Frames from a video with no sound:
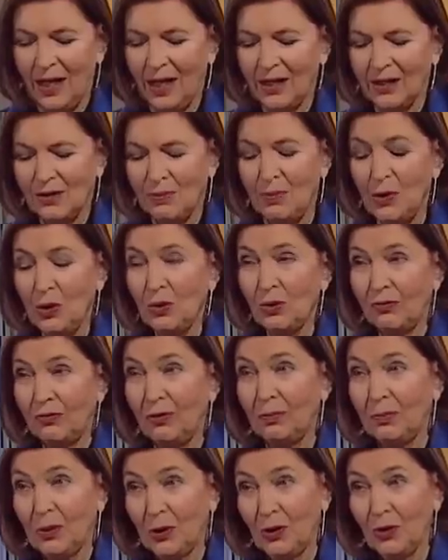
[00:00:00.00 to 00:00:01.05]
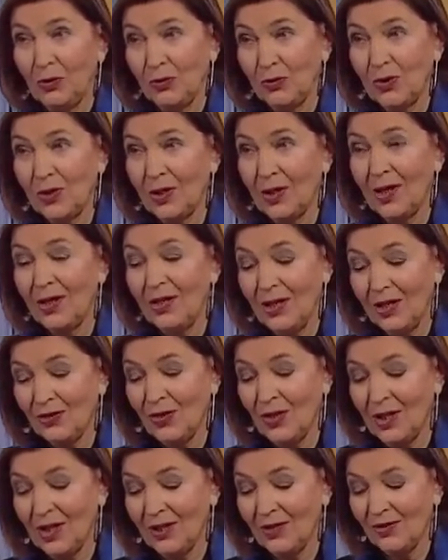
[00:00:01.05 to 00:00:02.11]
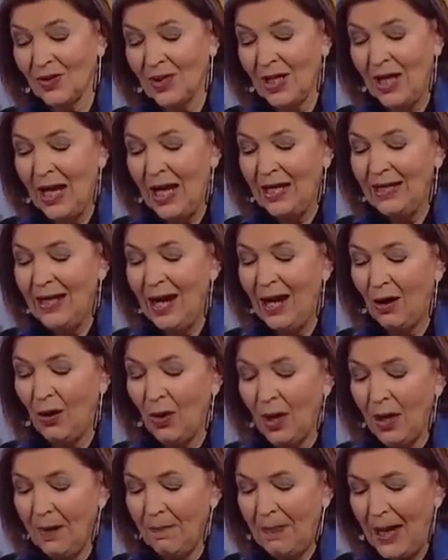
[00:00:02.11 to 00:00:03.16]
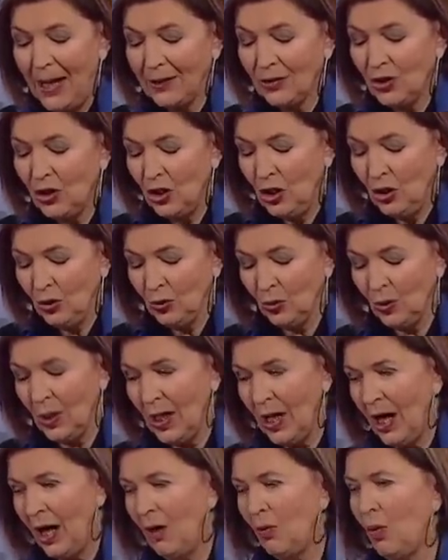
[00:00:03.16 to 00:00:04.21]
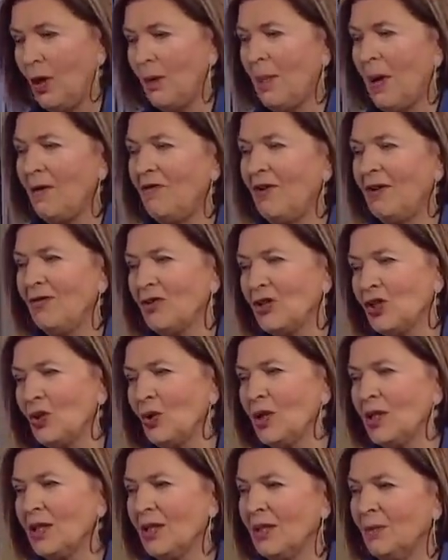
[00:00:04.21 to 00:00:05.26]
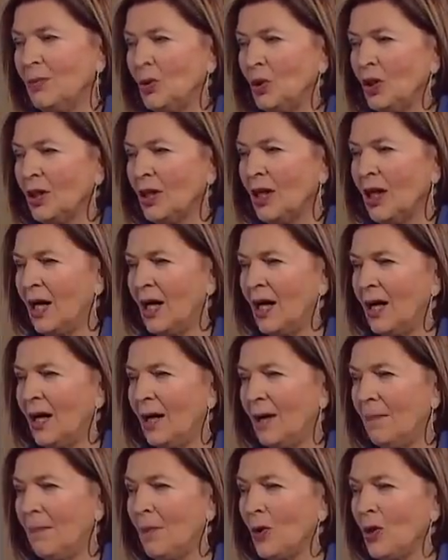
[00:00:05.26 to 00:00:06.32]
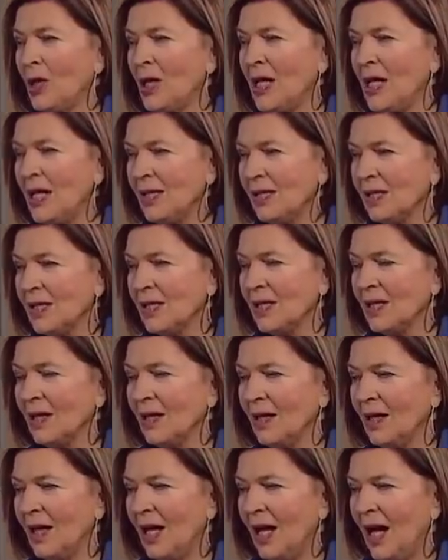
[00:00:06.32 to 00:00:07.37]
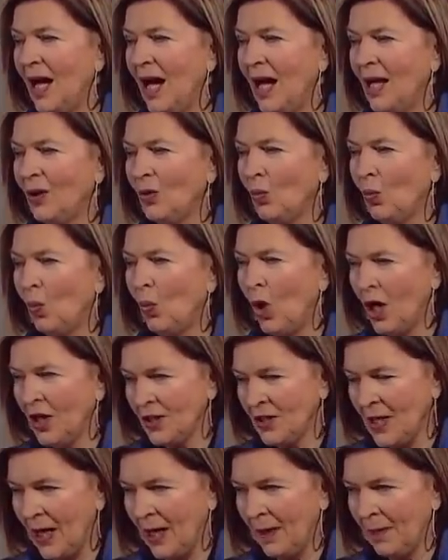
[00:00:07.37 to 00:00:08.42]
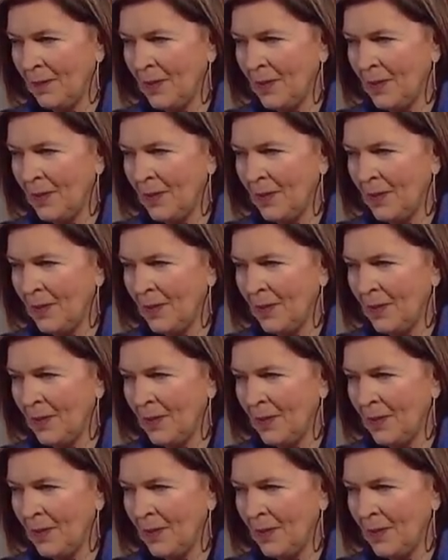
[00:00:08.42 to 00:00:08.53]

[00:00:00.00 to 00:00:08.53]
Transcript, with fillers: it's beautiful prose. Yes, it is. Now, back to you. Uh, one of my favorite stories in the book uh, yes. Bernice yeah. and Wanda.